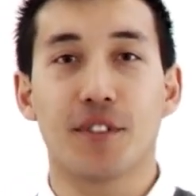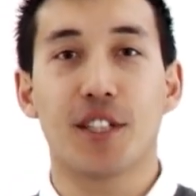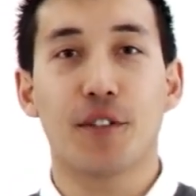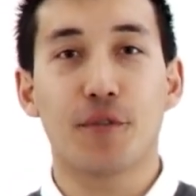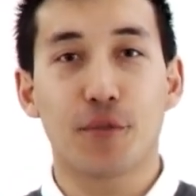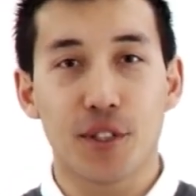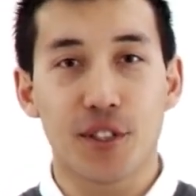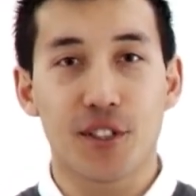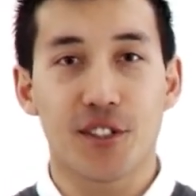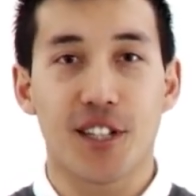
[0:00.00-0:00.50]

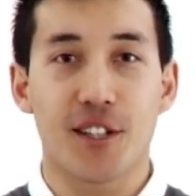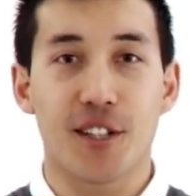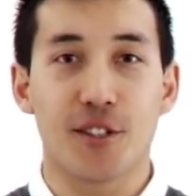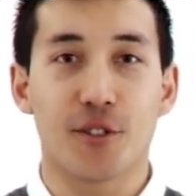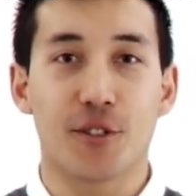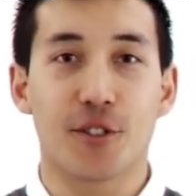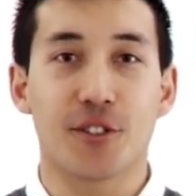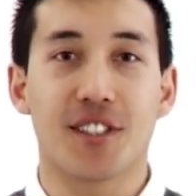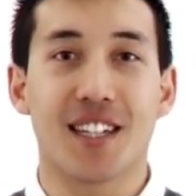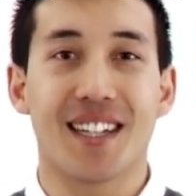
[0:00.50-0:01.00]
different
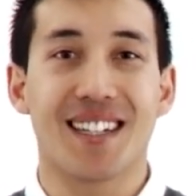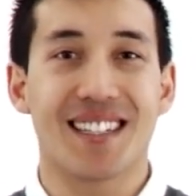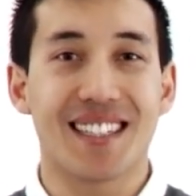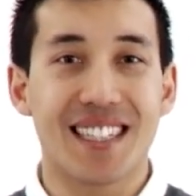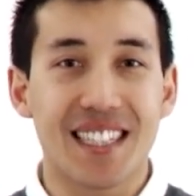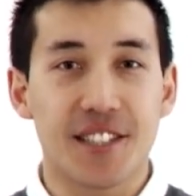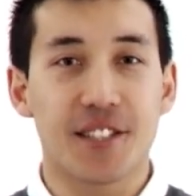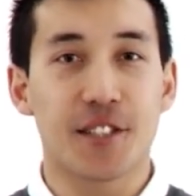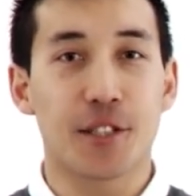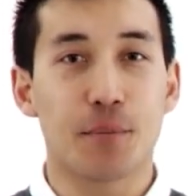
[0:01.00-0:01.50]
sensors that
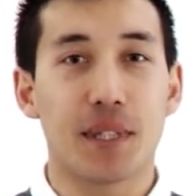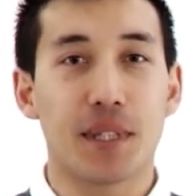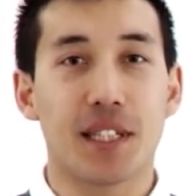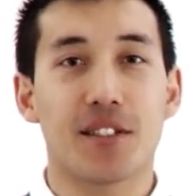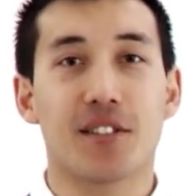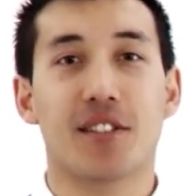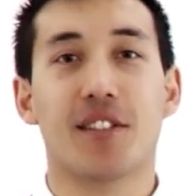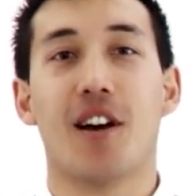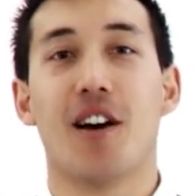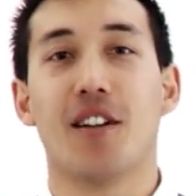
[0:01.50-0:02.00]
needs to be
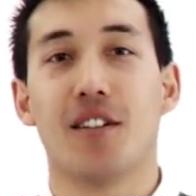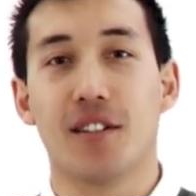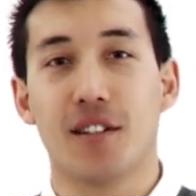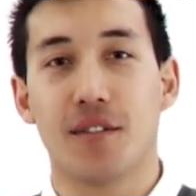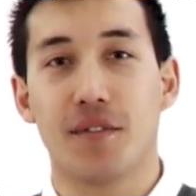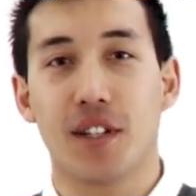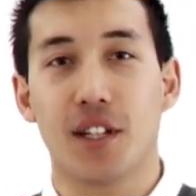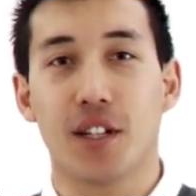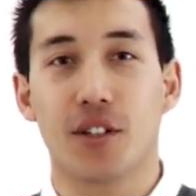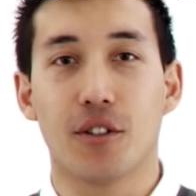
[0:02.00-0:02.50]
installed on the
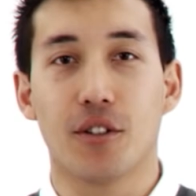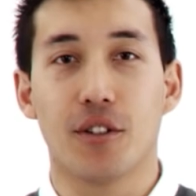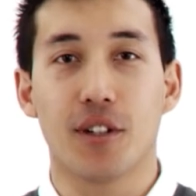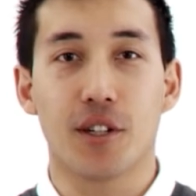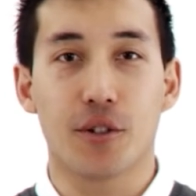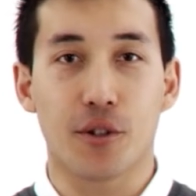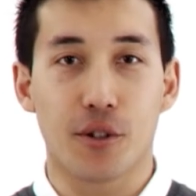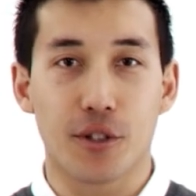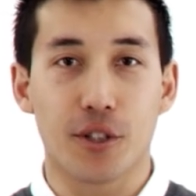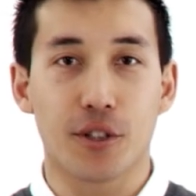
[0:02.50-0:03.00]
vehicle
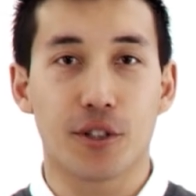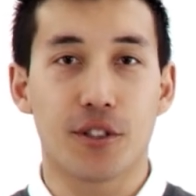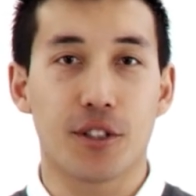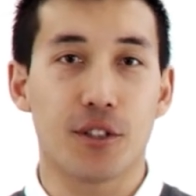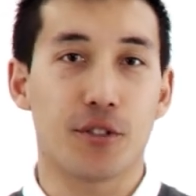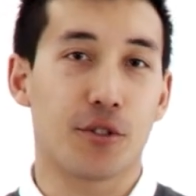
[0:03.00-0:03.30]
in order to